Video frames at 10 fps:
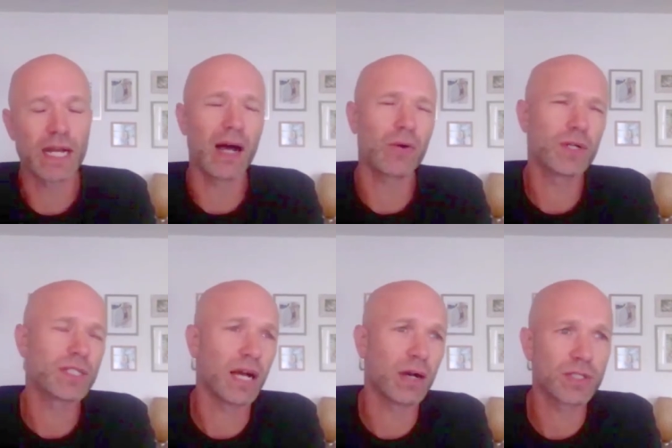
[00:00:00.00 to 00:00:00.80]
hours
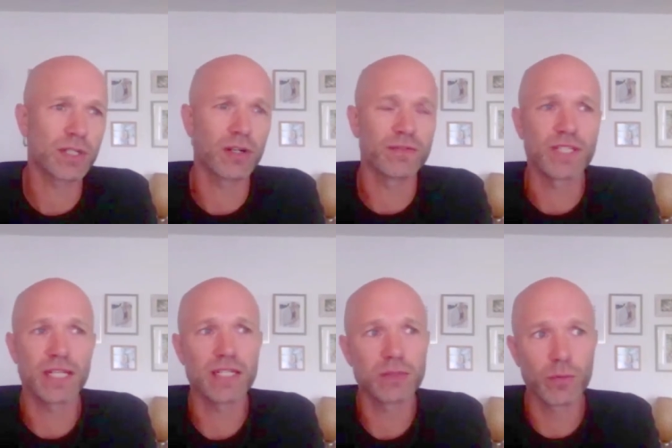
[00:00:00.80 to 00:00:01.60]
and hours of
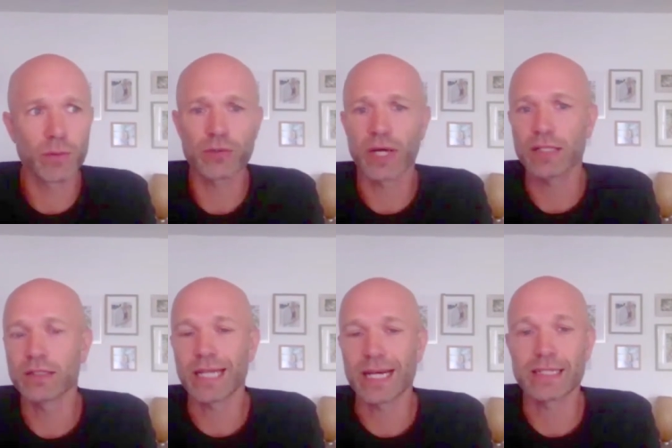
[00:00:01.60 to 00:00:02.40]
conversation where we were trying to
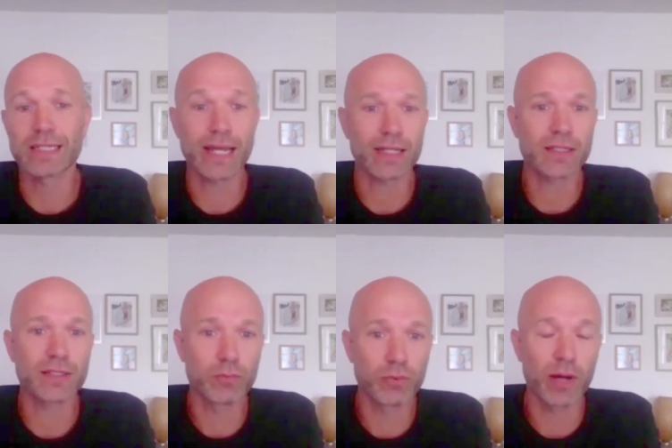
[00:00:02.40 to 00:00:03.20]
dissect
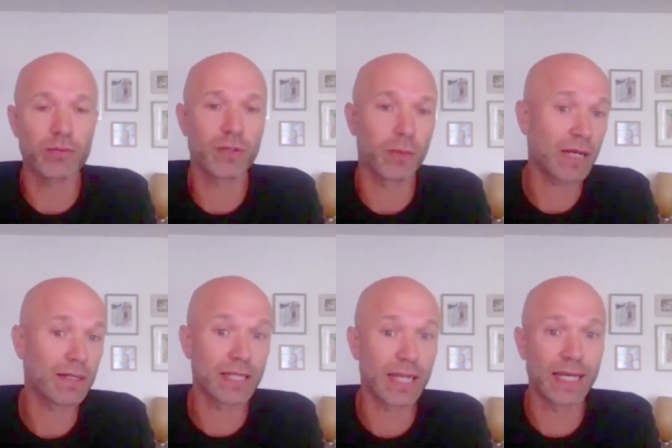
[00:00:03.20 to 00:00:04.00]
the problem about
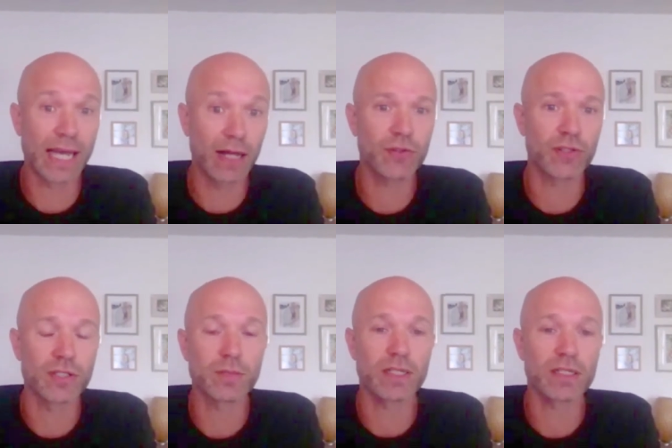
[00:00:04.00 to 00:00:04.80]
staying healthy
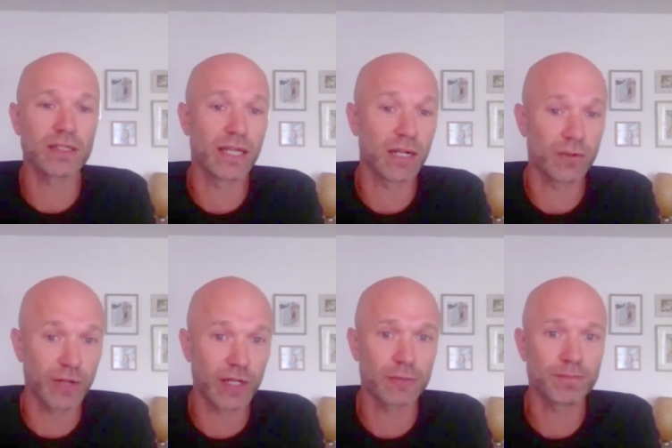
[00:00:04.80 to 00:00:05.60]
especially in the
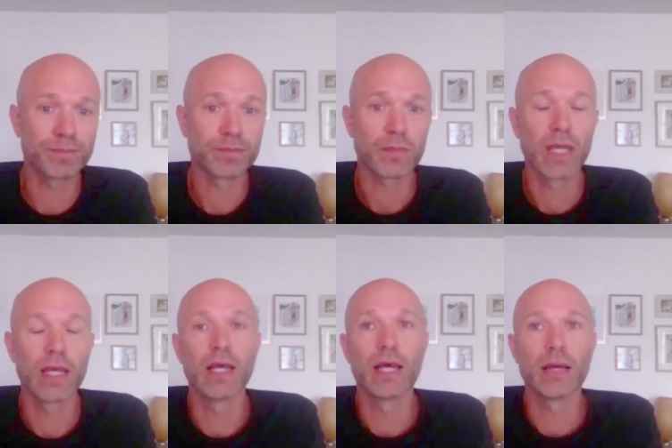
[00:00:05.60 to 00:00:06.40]
nfl
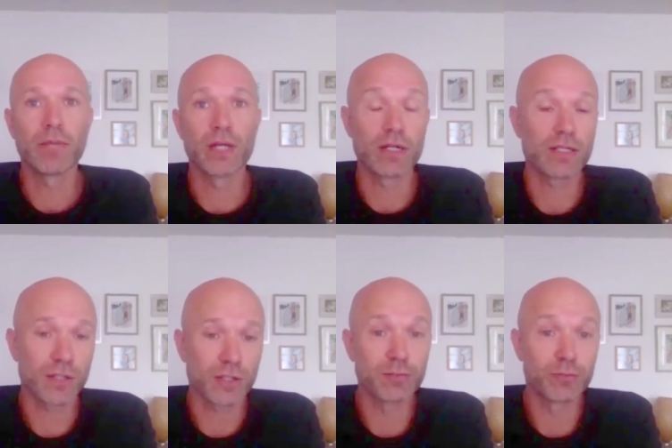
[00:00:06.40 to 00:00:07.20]
because it's
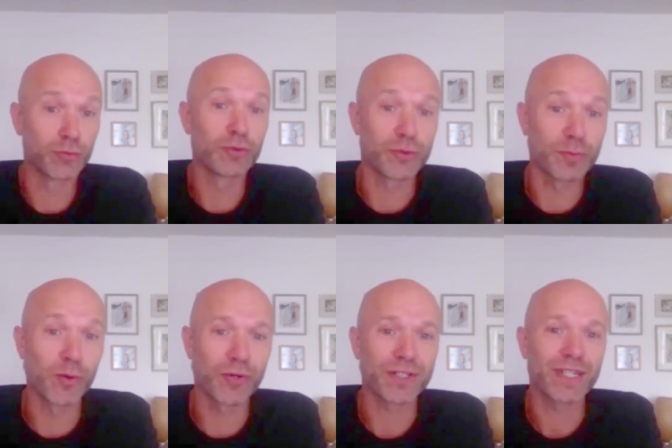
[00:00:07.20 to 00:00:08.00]
such a brutal
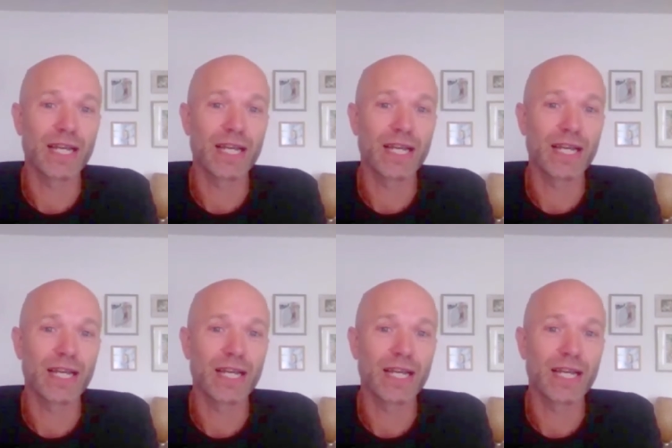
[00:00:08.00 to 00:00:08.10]
sport